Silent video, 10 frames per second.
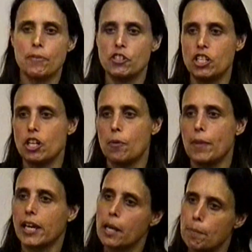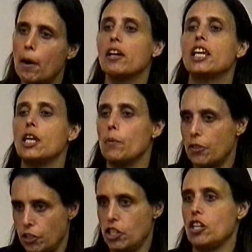they map the genome, they can
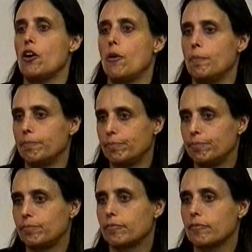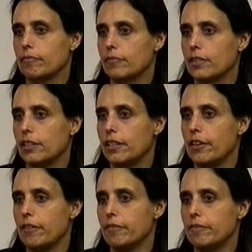monkey with the genome.
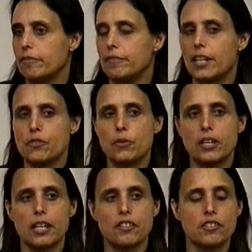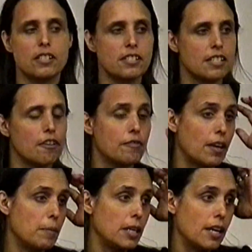You know? And that's where you get into this
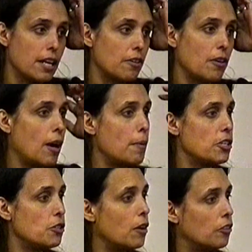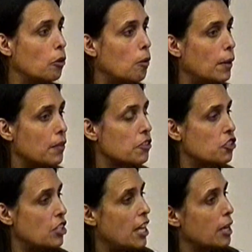stuff. I mean, I don't know how much you all know
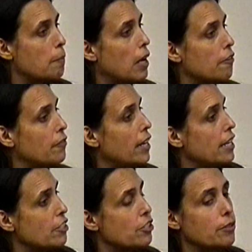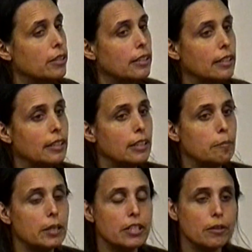about this genetic modified issue.
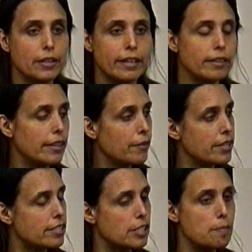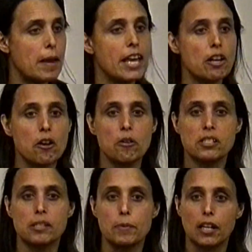But you know, they you know these
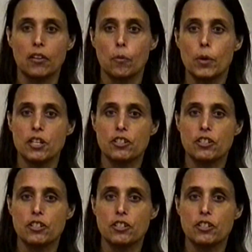tomatoes in the middle